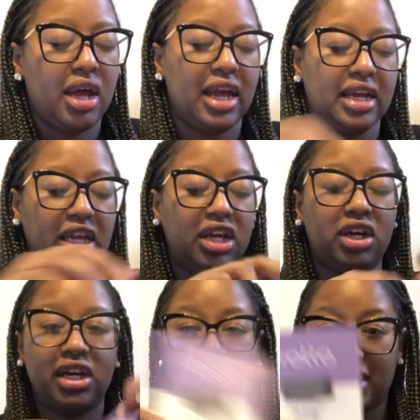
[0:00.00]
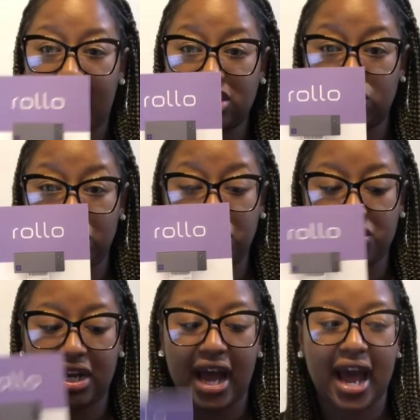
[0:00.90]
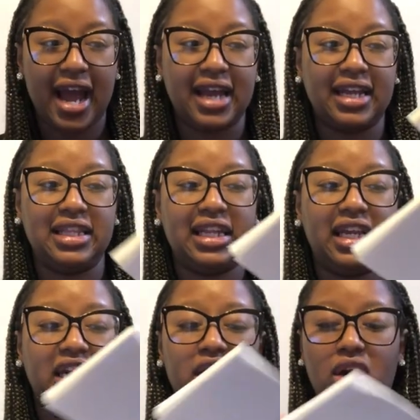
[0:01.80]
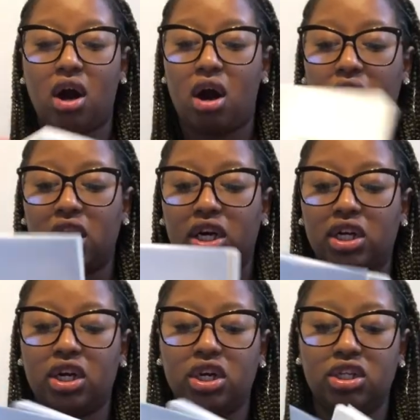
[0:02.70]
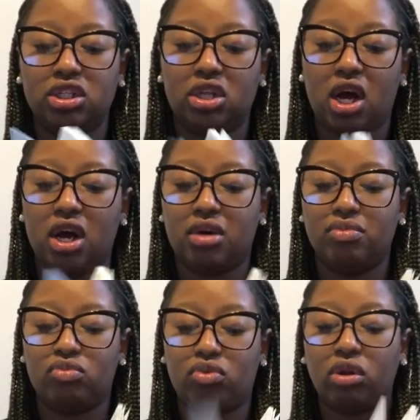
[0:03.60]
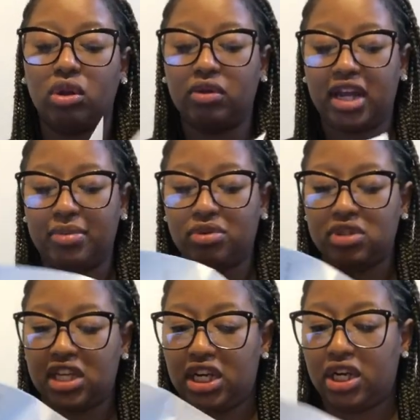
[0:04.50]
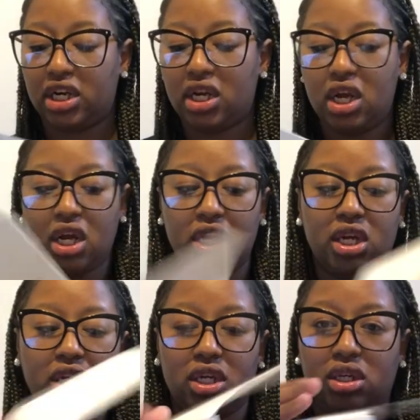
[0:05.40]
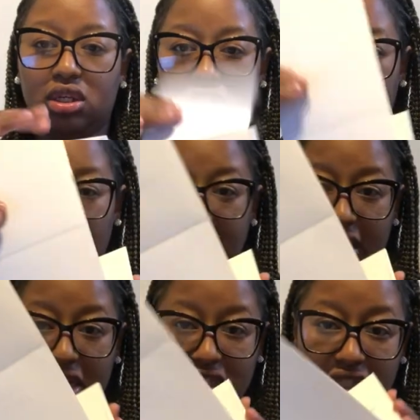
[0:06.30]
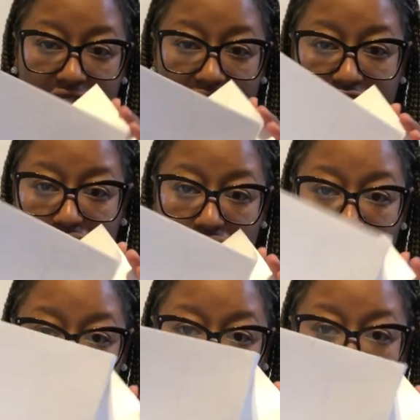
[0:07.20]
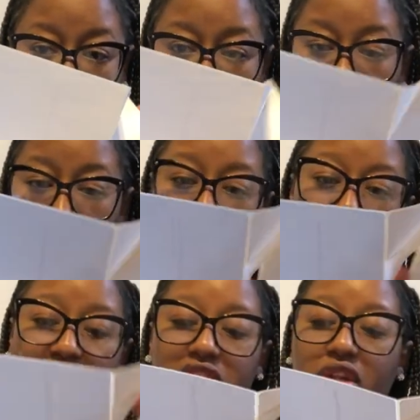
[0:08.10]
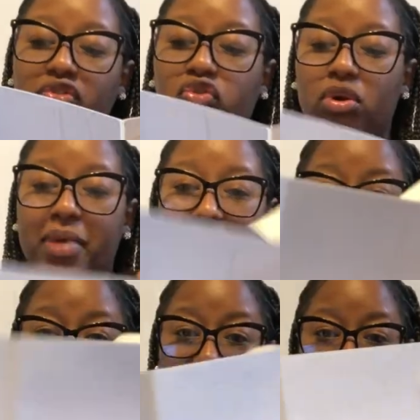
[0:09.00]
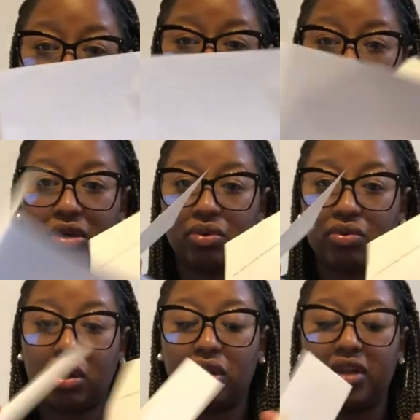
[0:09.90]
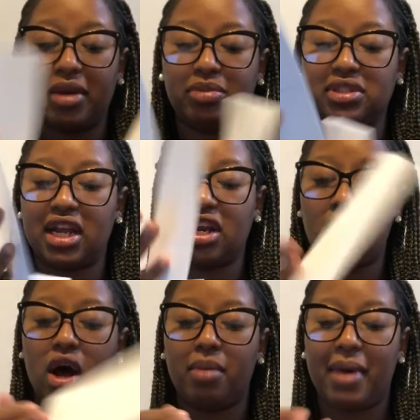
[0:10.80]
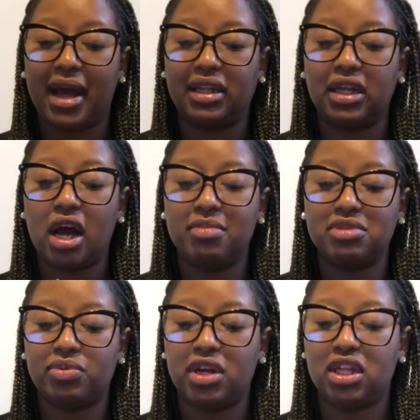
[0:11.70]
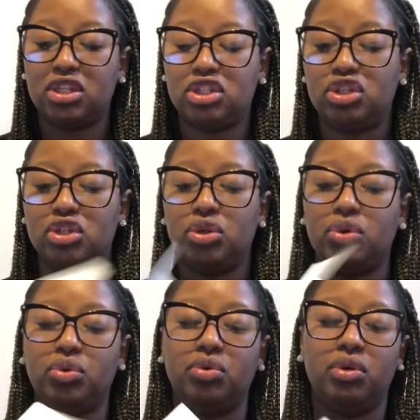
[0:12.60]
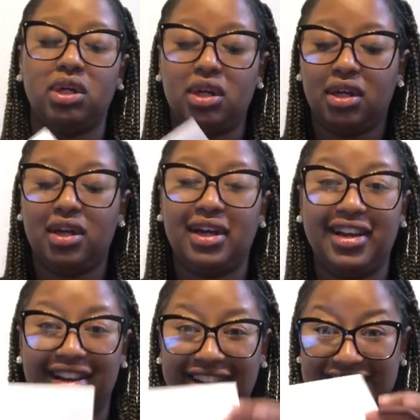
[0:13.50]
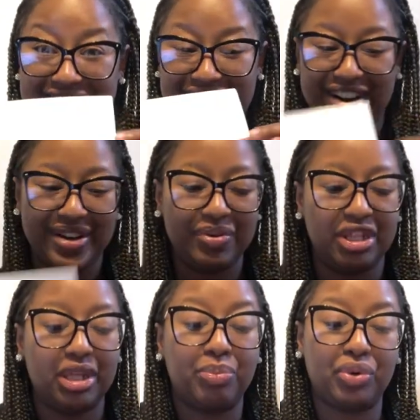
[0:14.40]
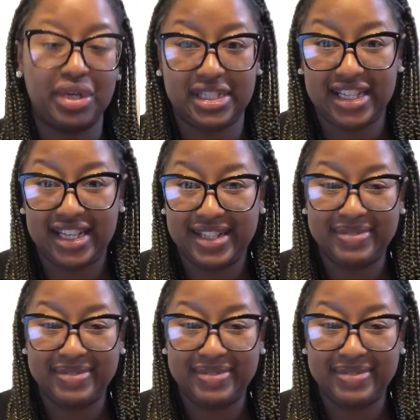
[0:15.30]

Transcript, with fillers: And here is the actual user guide. And then here are um, Rollo labels here to get a to get you started. So these are the four by six Rollo labels that it automatically comes with to get us started with printing.